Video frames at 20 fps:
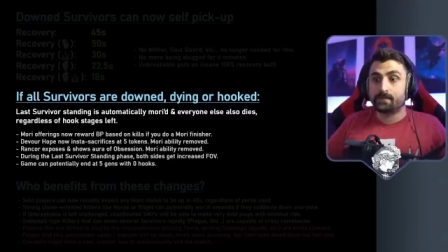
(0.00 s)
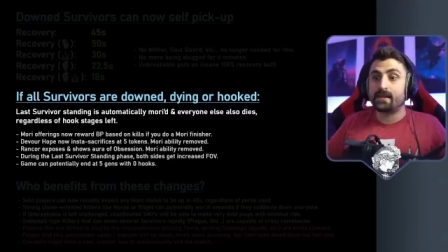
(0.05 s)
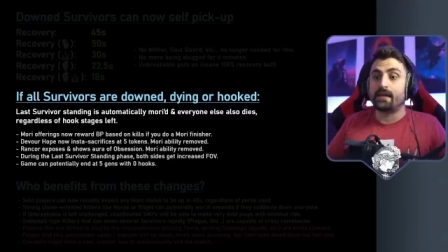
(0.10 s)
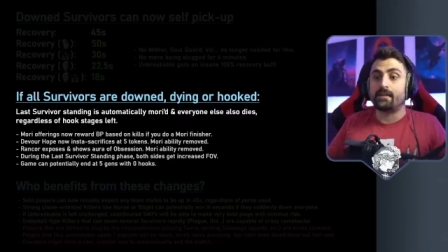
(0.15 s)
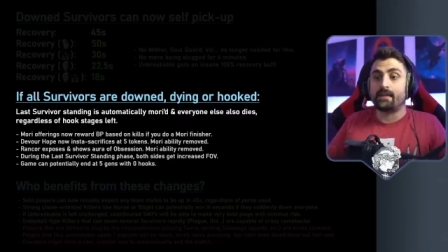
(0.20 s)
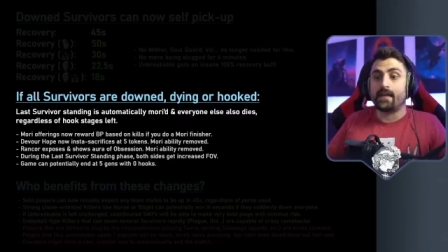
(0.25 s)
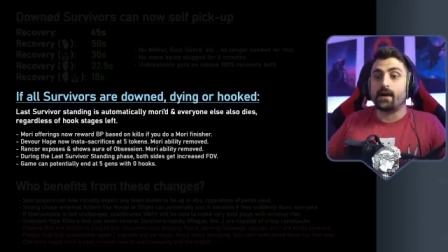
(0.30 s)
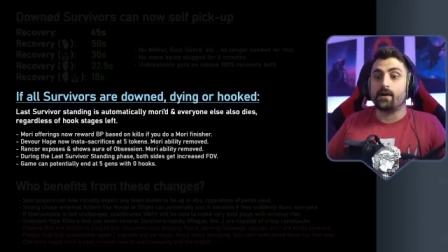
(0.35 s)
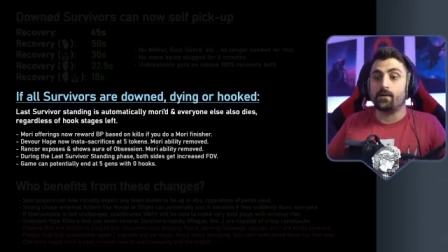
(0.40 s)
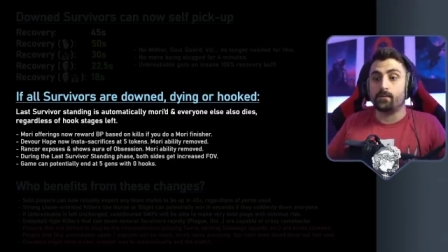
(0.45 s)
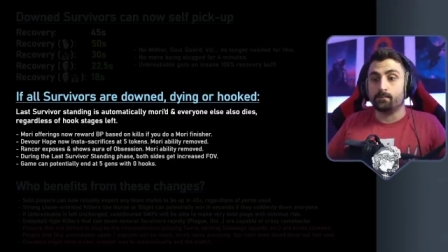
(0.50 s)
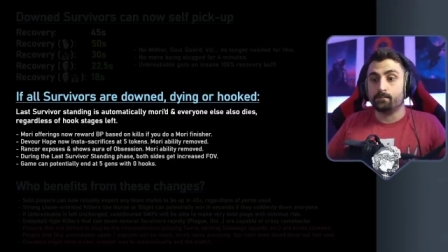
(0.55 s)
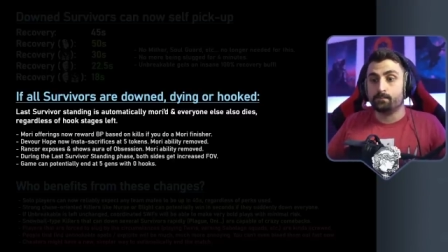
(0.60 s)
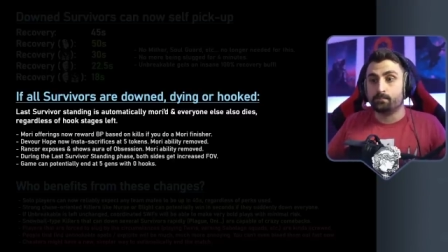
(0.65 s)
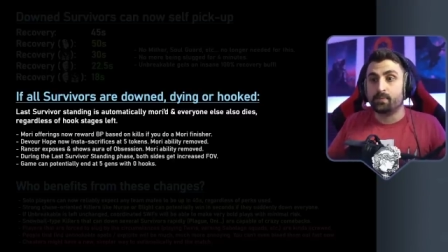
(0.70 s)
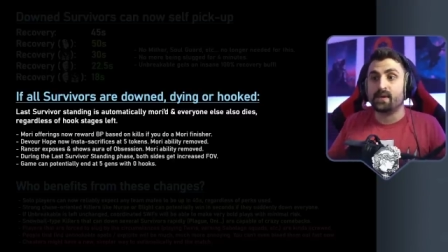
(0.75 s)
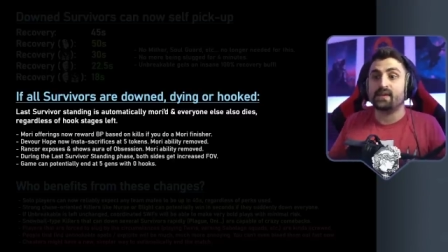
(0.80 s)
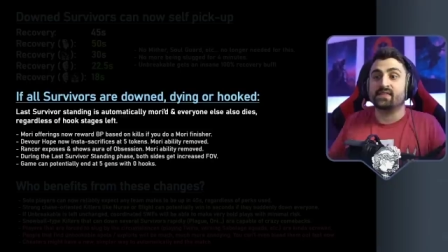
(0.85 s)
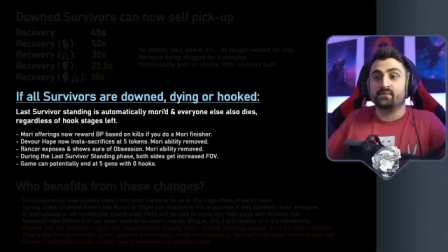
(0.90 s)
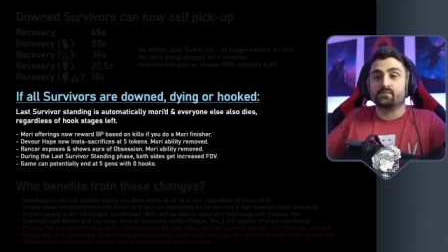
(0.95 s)
can now
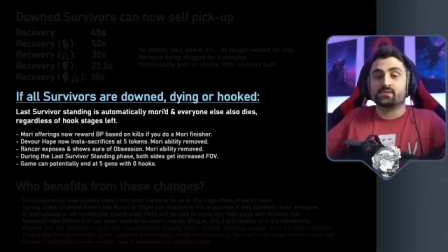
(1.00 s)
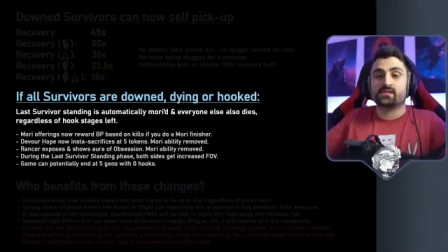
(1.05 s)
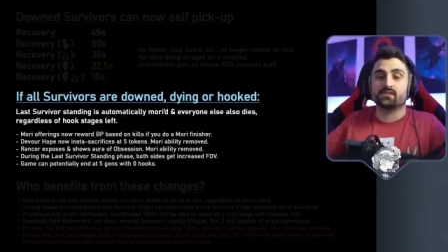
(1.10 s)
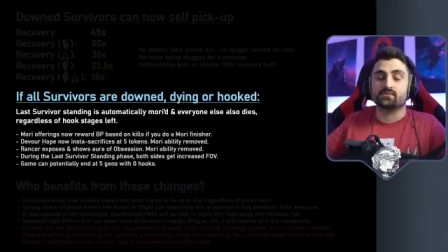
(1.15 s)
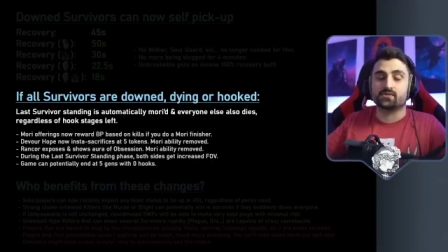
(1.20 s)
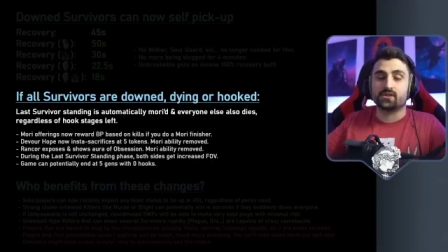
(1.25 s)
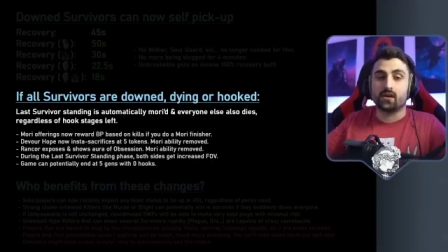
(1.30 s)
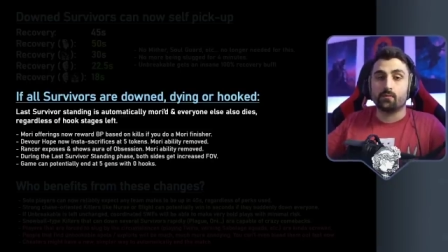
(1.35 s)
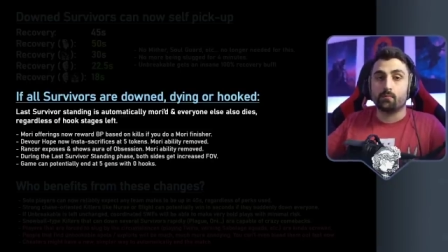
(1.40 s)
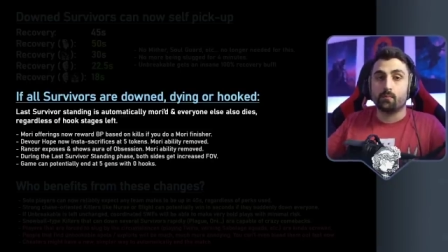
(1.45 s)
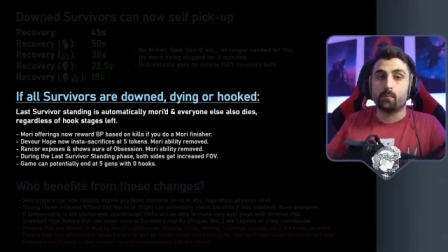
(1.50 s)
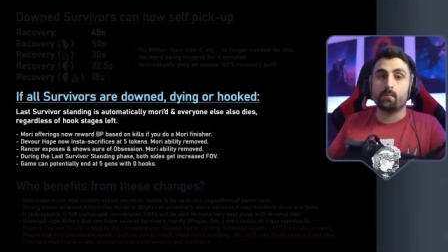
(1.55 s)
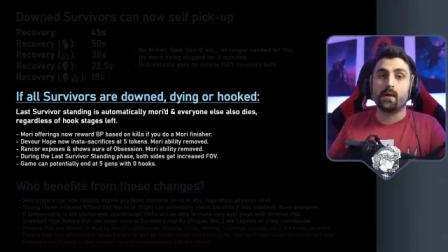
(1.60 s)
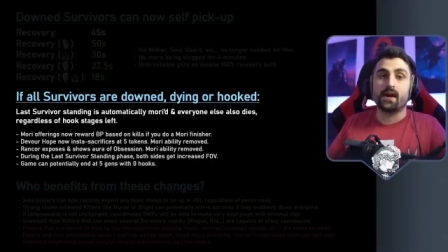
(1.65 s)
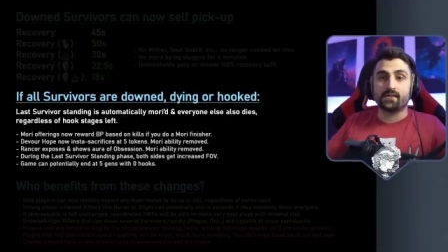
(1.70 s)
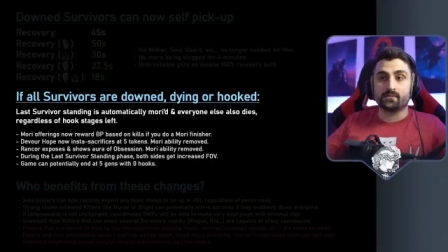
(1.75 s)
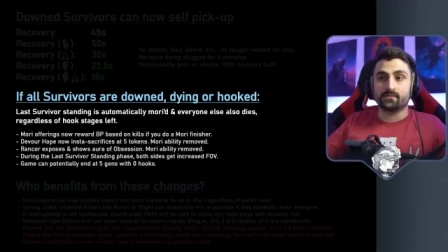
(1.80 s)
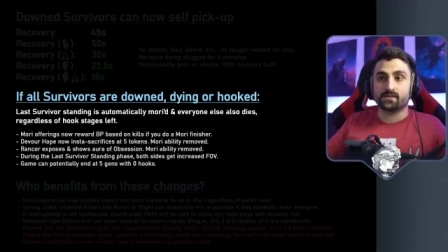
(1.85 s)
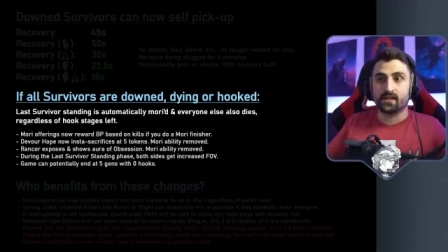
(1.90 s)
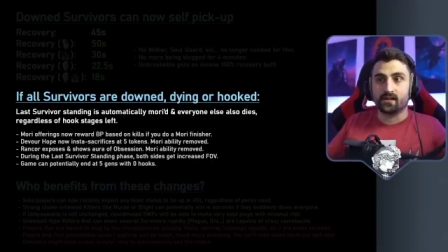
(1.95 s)
pick themselves up
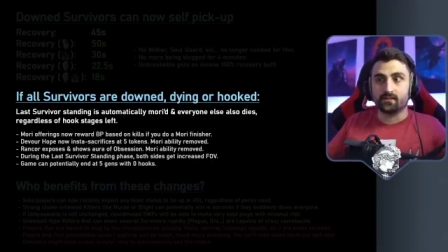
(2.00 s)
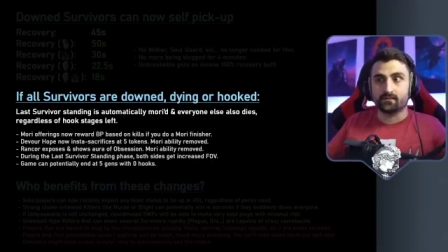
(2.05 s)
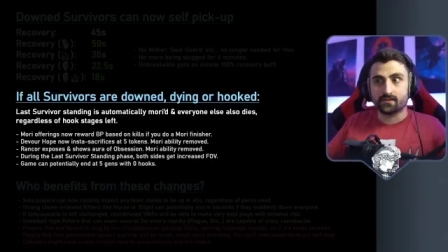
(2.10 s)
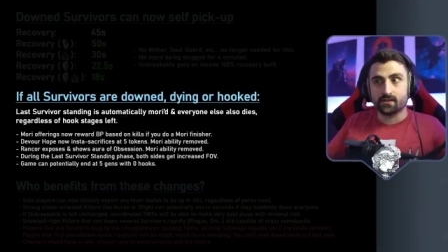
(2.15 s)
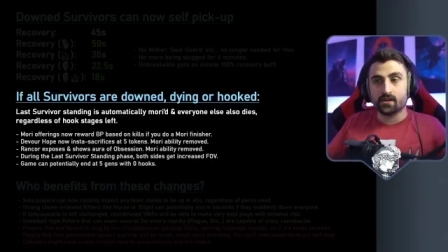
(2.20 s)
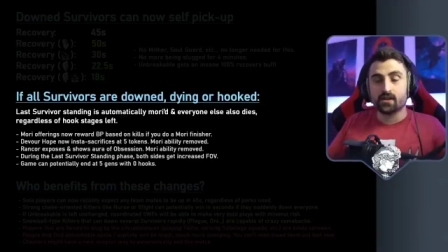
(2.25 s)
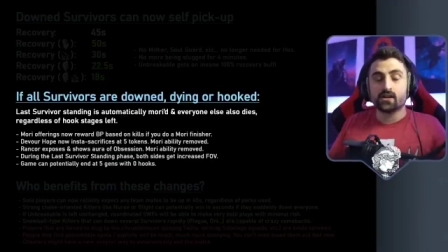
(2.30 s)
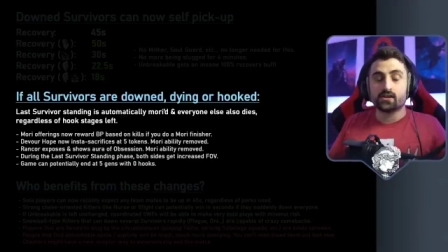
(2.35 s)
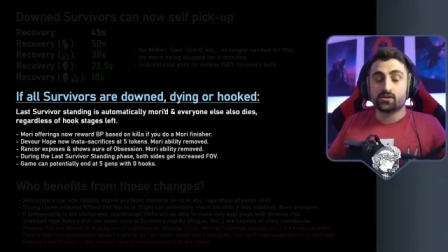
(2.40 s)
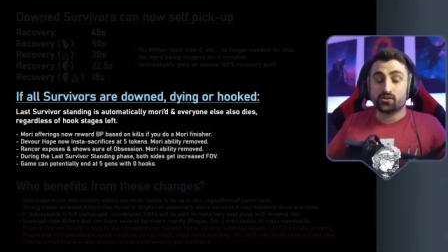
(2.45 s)
by themselves.